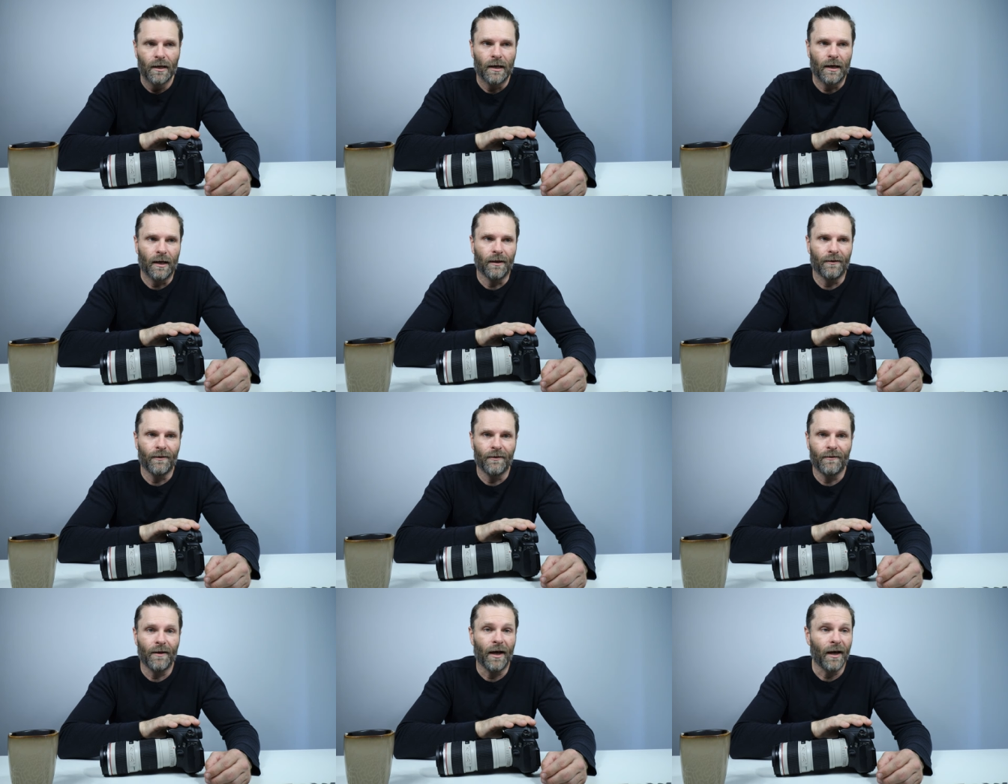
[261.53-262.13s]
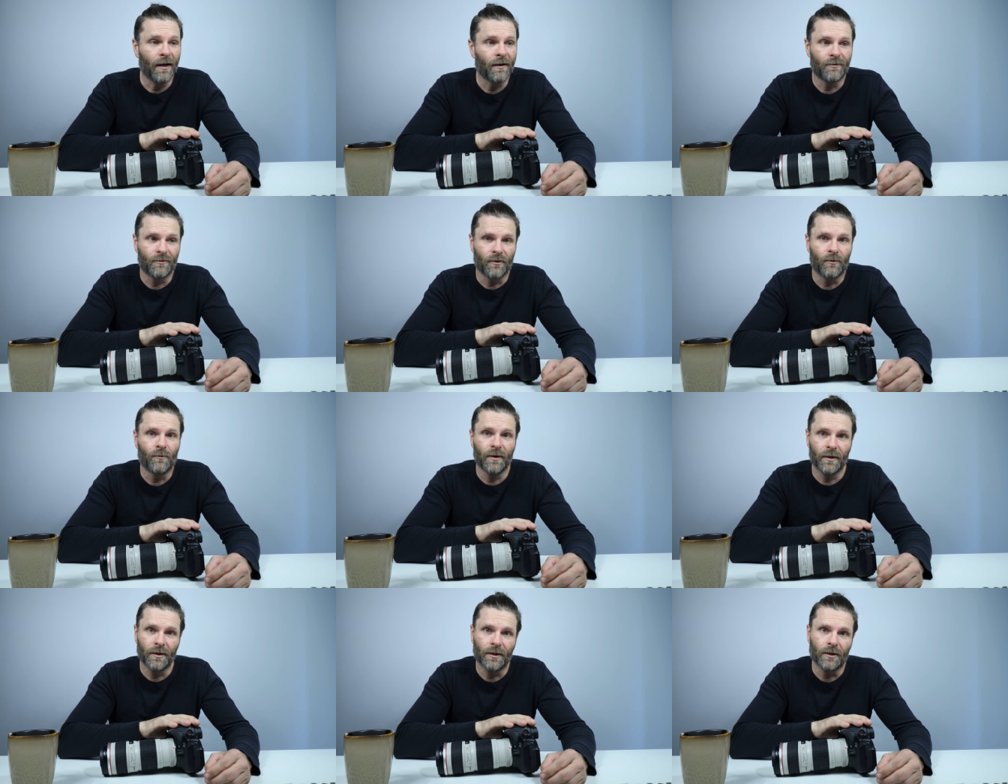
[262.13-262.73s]
and that is a
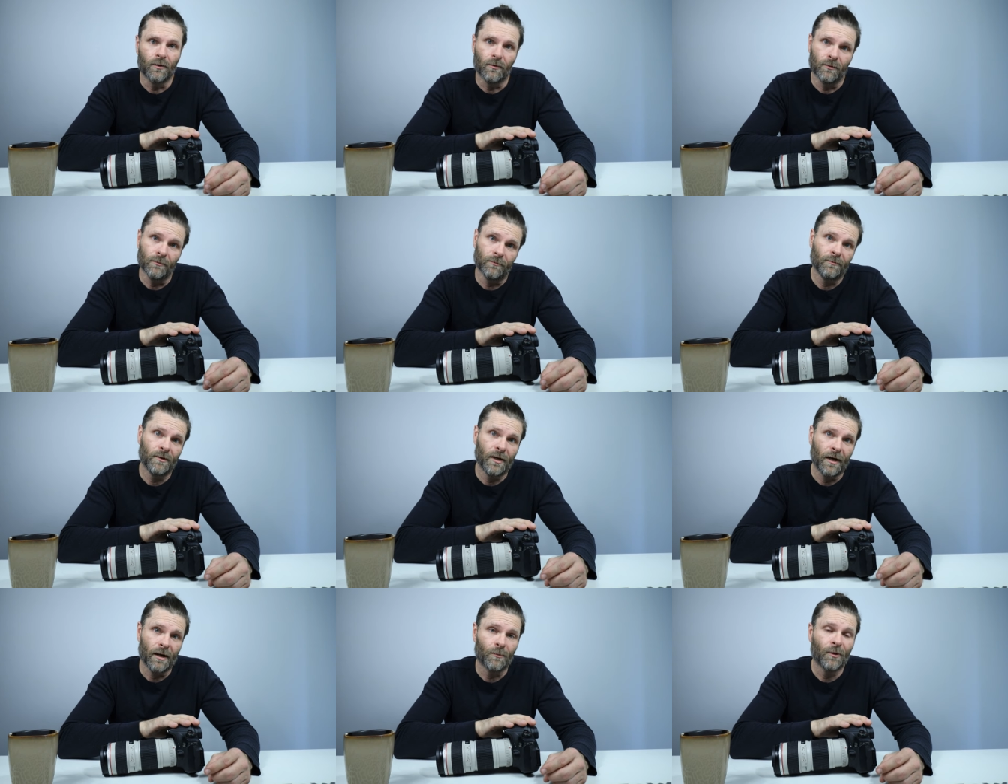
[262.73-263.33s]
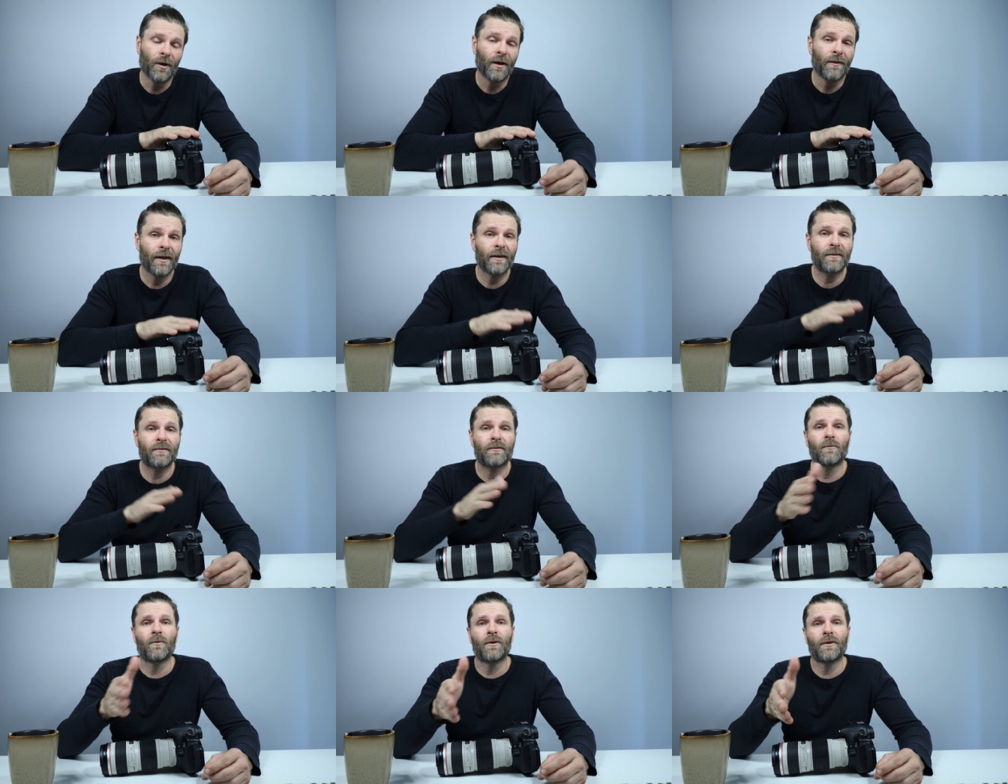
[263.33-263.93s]
really old camera, and
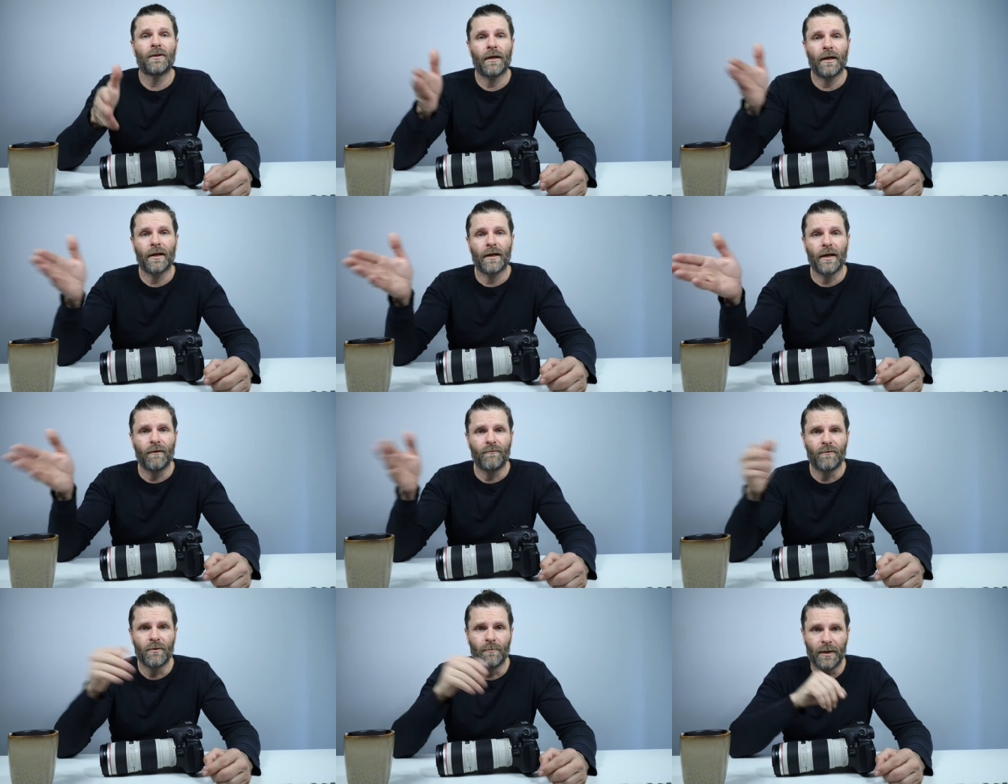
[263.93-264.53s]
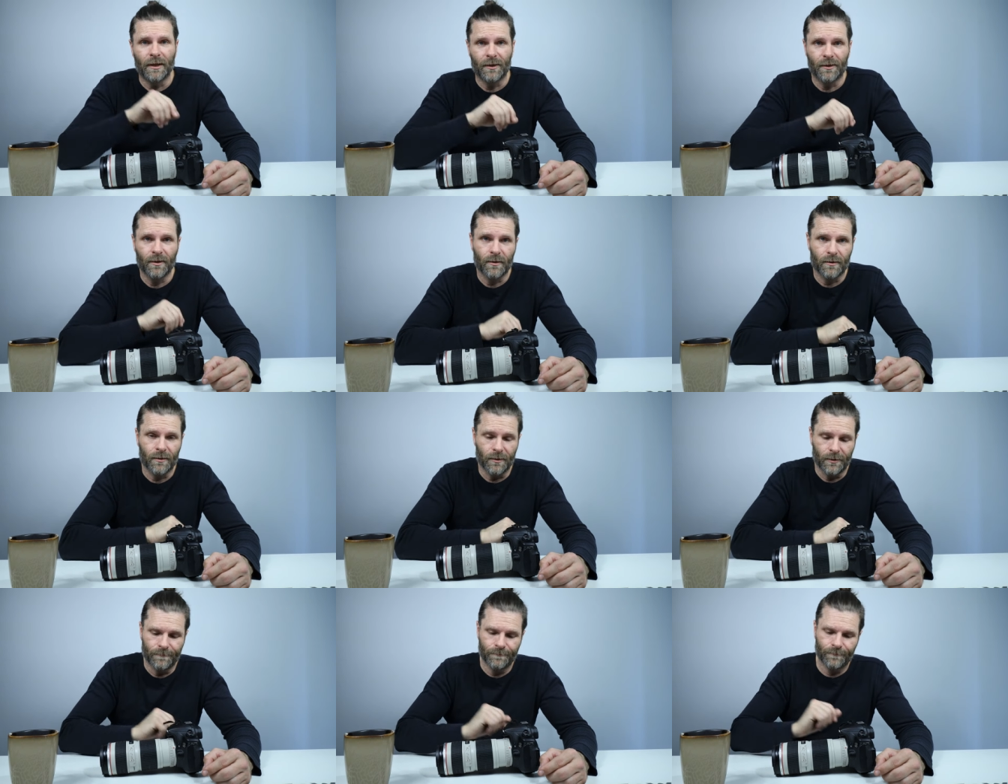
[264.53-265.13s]
that's the one that I gave to my
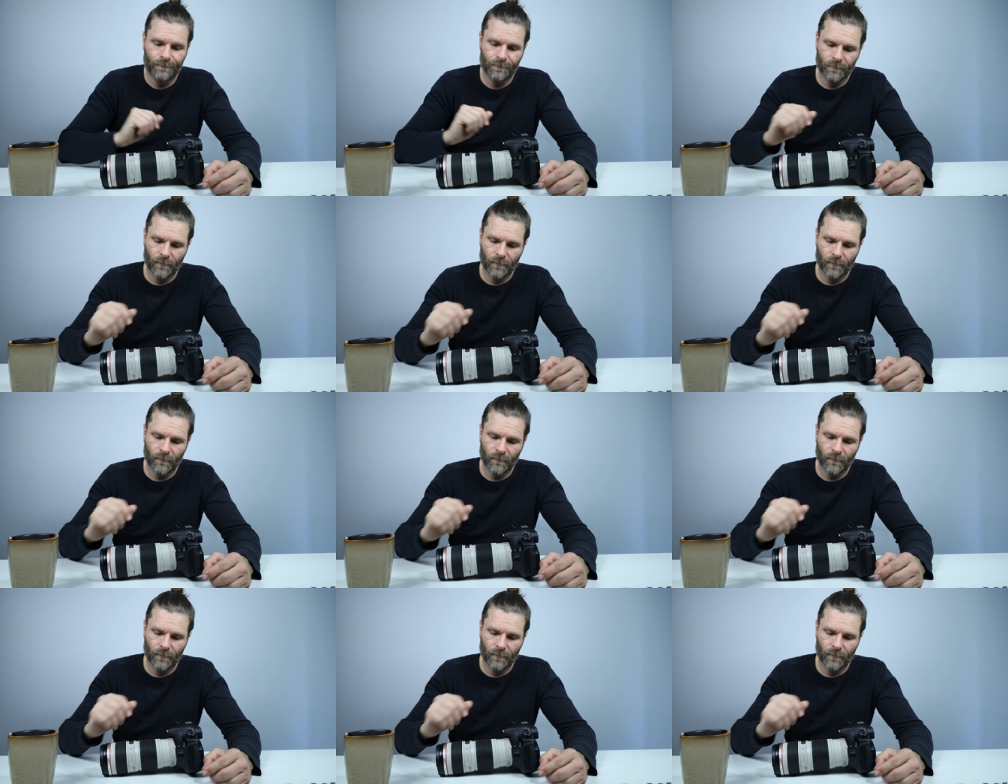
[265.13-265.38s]
daughter